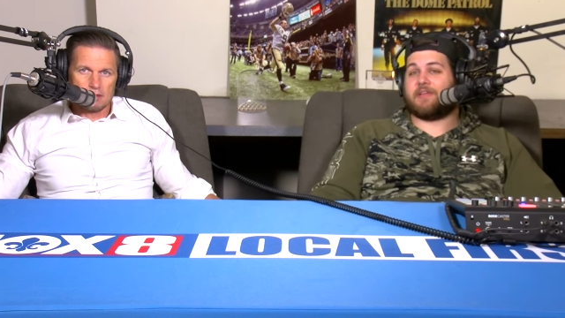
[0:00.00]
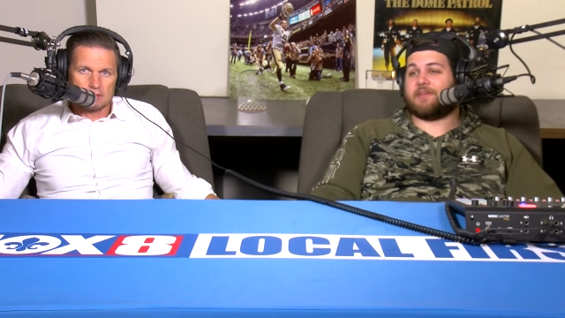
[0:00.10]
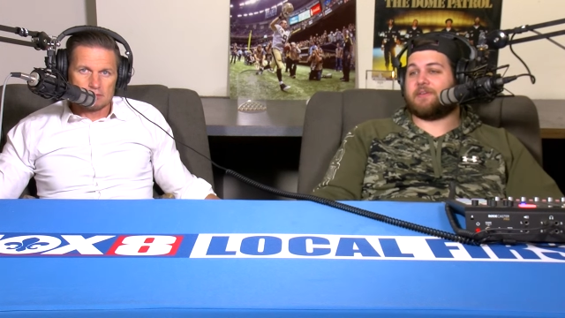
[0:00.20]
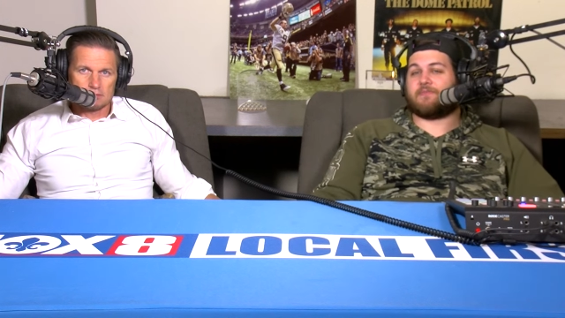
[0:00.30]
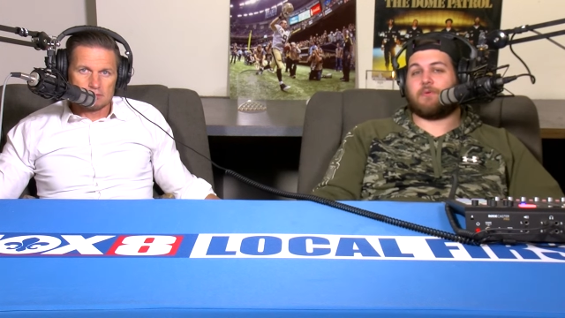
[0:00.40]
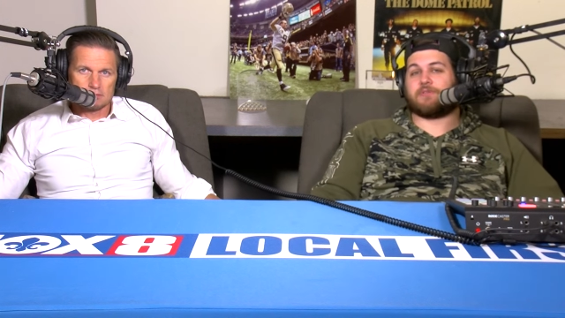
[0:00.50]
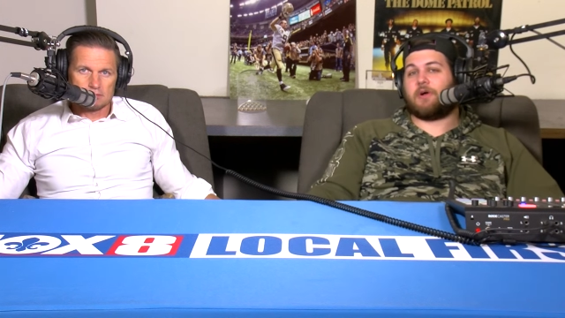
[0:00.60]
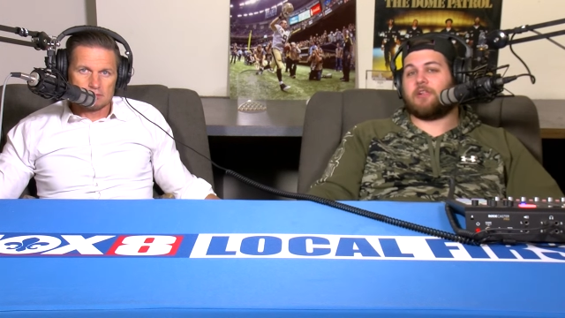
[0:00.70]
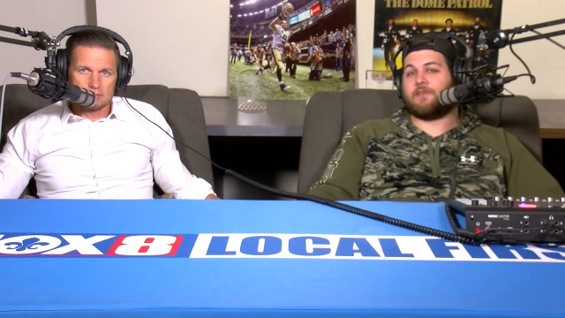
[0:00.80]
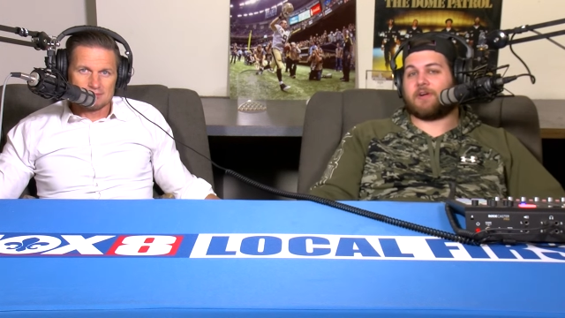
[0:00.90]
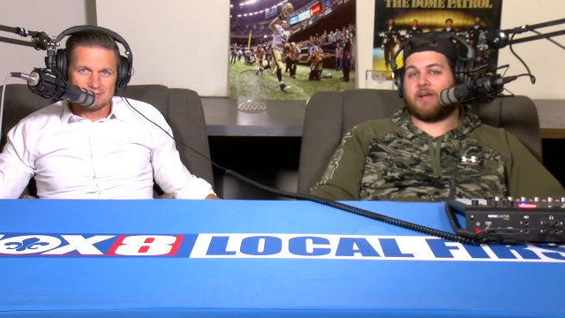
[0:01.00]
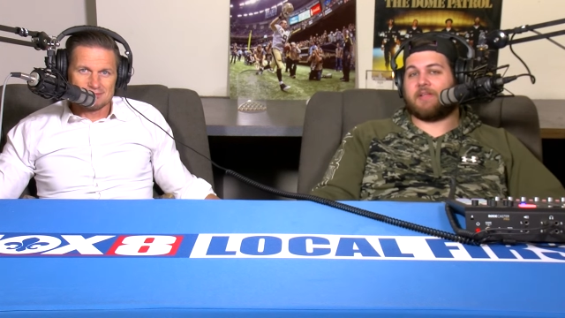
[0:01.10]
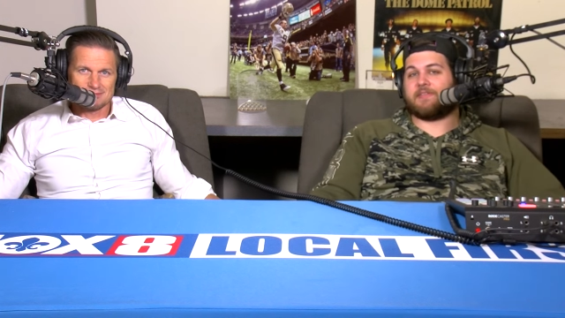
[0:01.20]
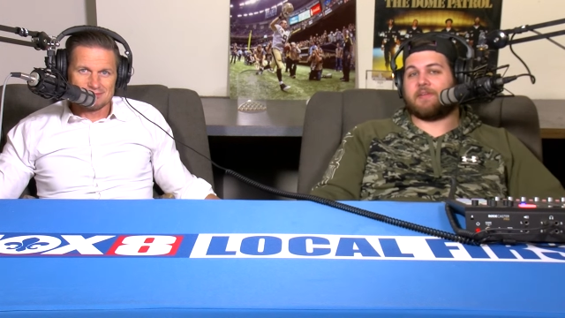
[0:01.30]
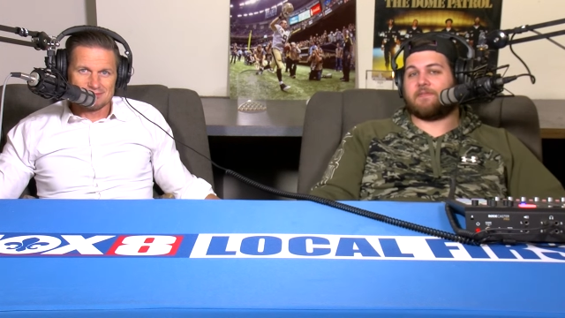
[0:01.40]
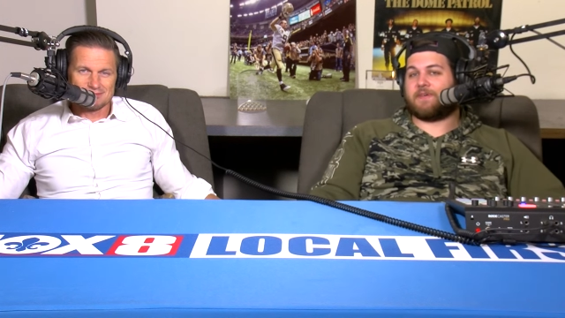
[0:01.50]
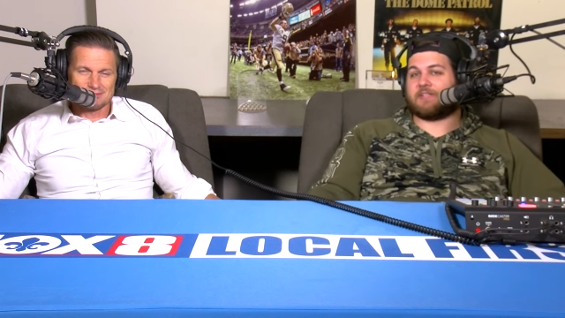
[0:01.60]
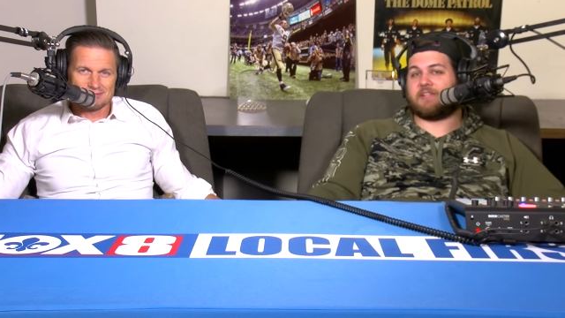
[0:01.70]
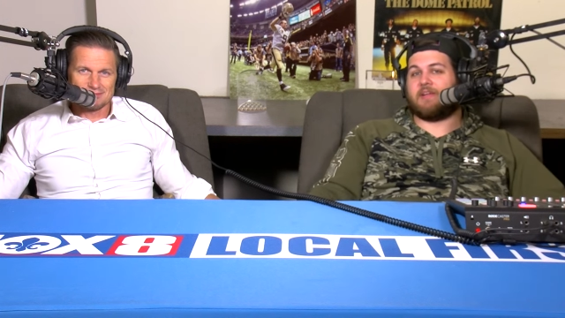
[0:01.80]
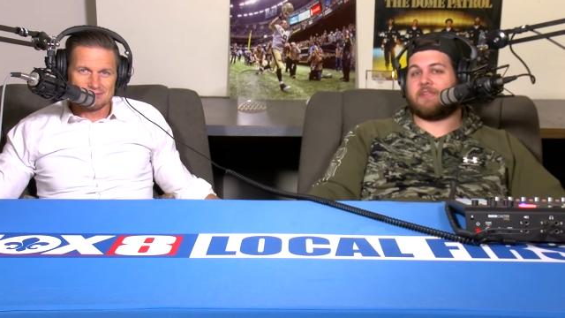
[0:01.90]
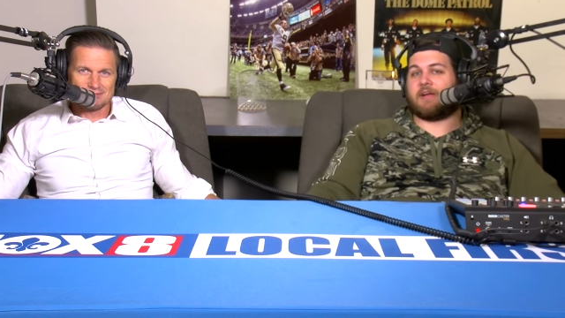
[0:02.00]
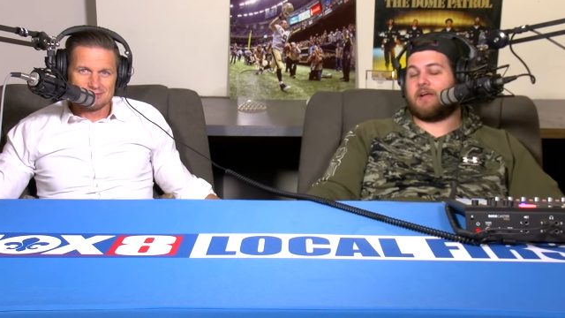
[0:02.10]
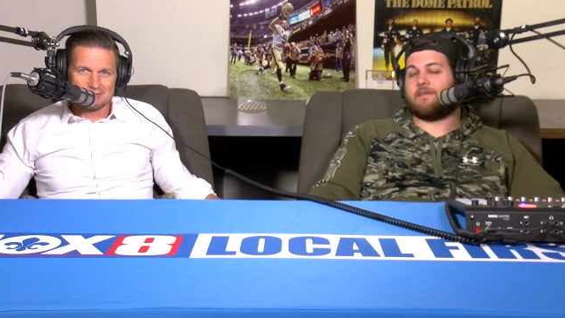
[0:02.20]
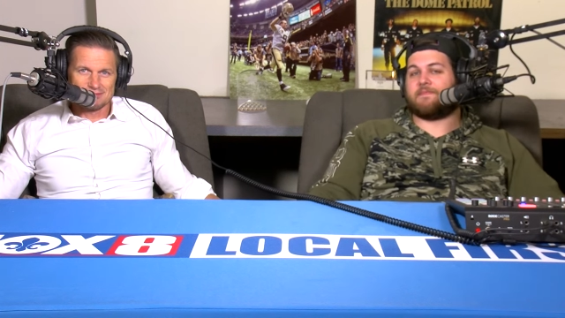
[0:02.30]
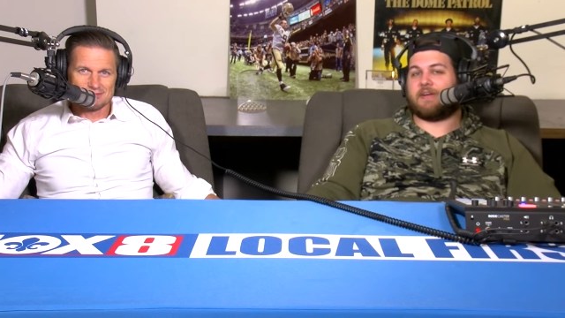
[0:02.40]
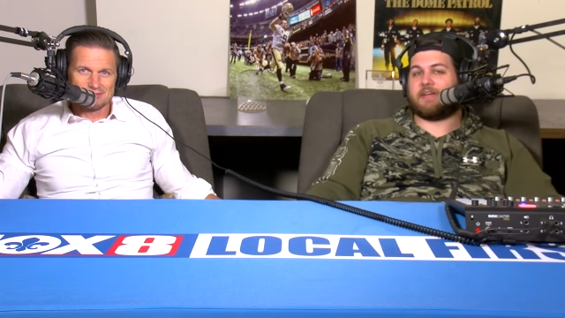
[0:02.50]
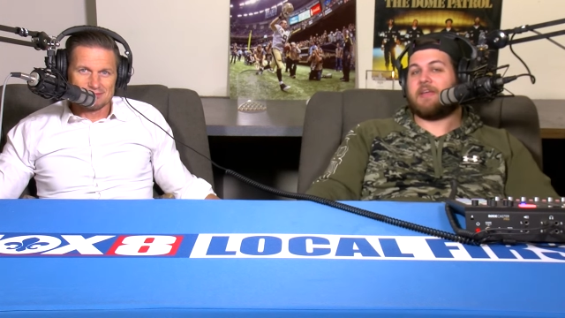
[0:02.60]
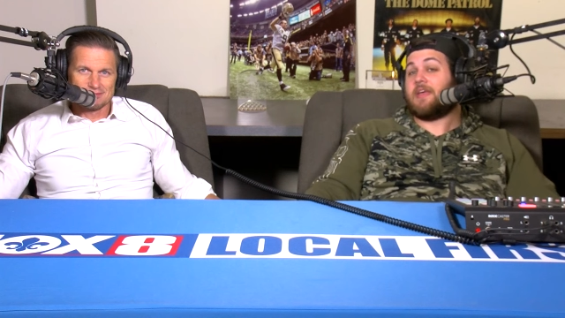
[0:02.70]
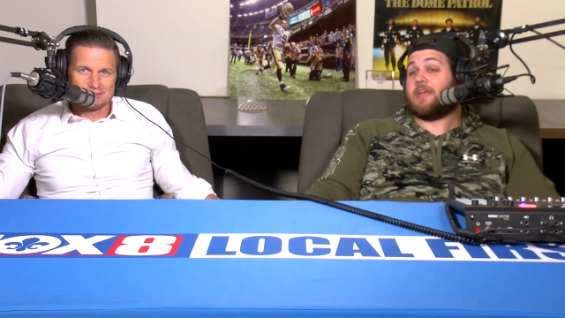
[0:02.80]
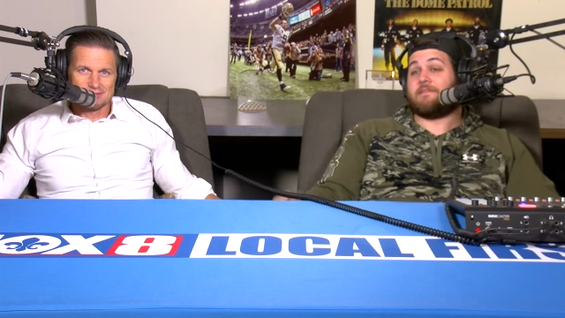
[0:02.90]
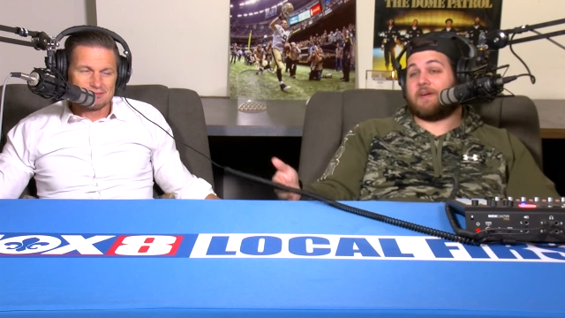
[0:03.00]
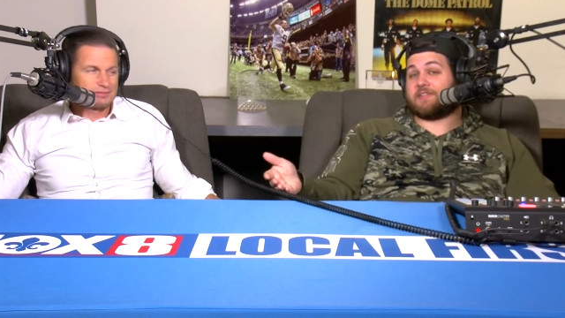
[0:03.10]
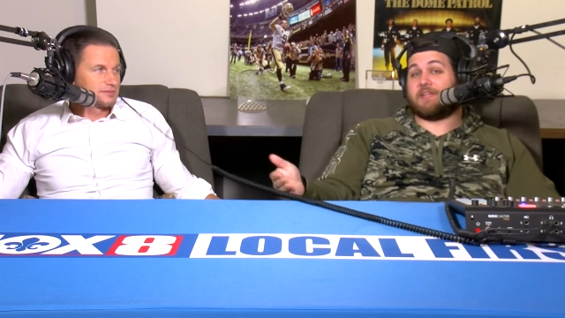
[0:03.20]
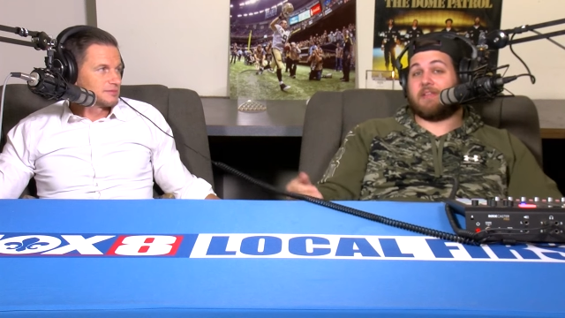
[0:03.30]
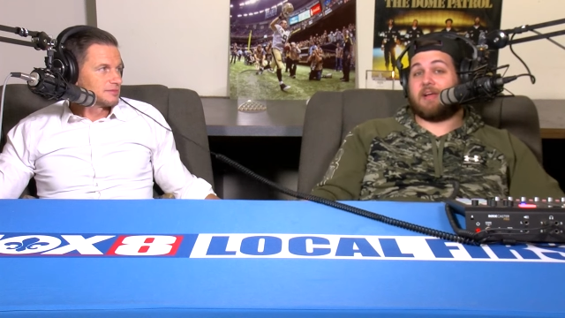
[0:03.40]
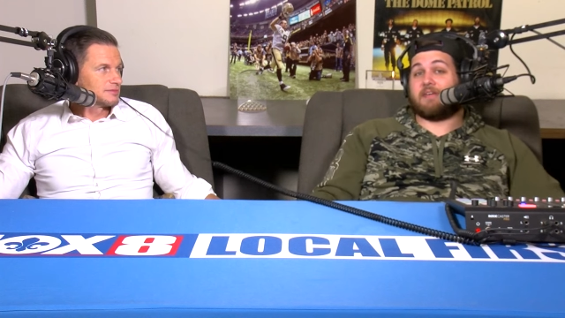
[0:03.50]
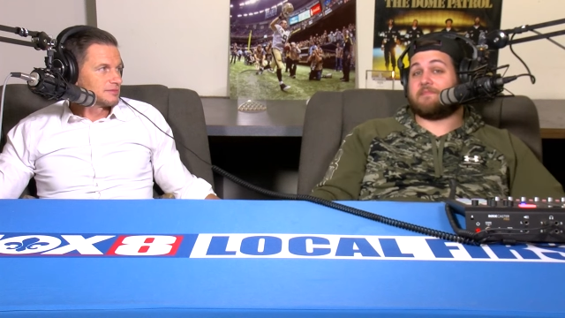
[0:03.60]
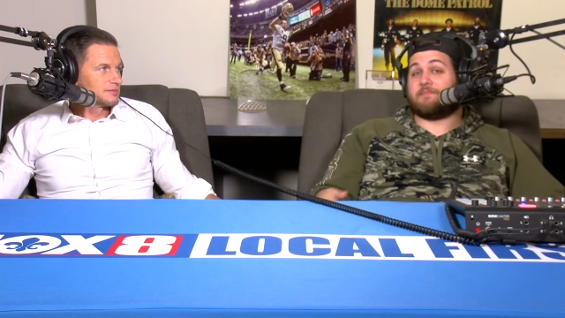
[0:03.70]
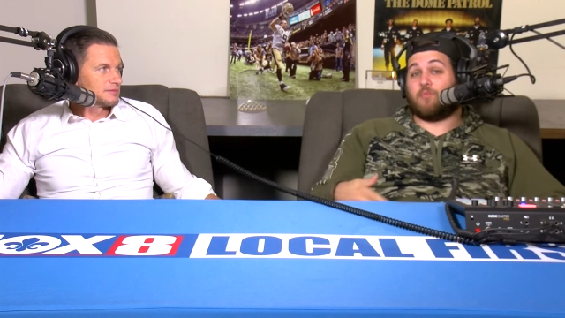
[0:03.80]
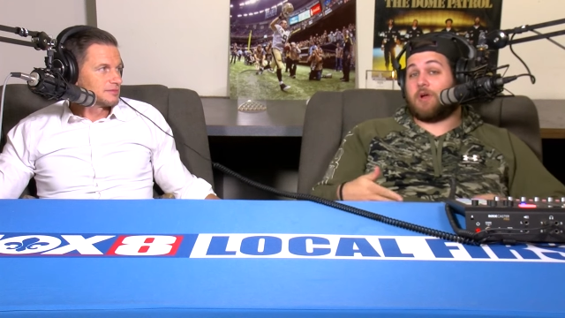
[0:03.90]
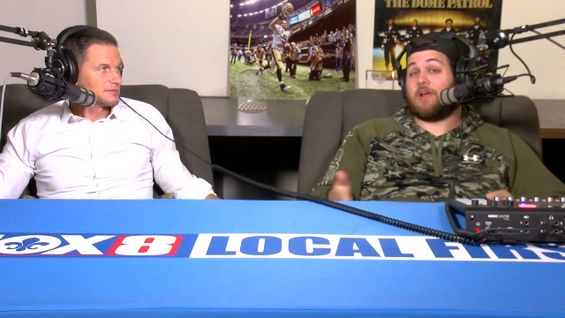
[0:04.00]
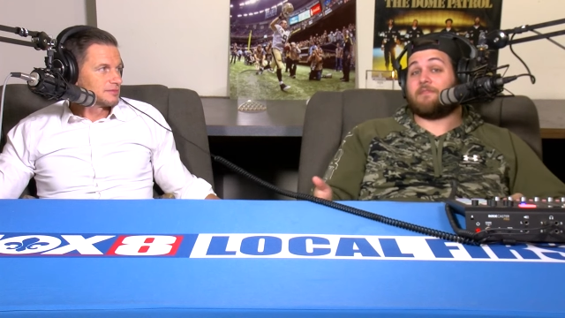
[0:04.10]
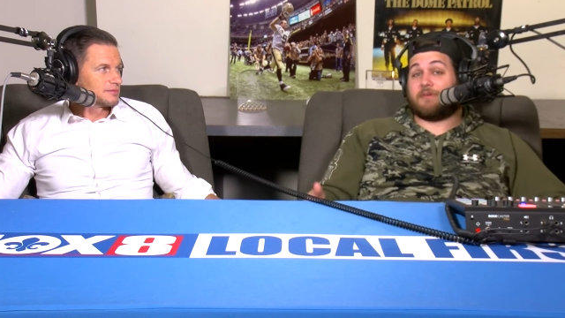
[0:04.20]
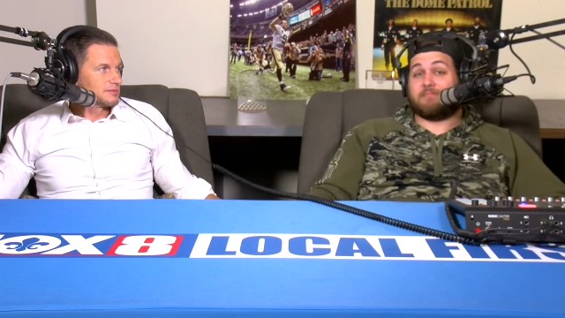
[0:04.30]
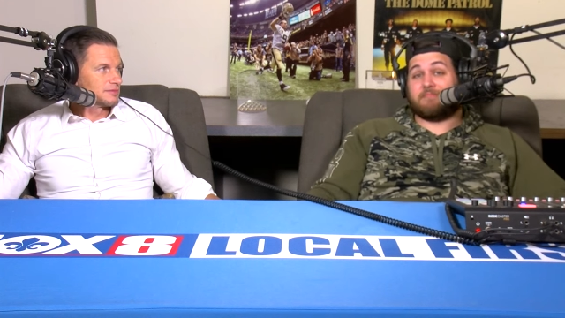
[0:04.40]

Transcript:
Speaker 1: and of course all of our content on fox8live.com, Fox8live, wherever.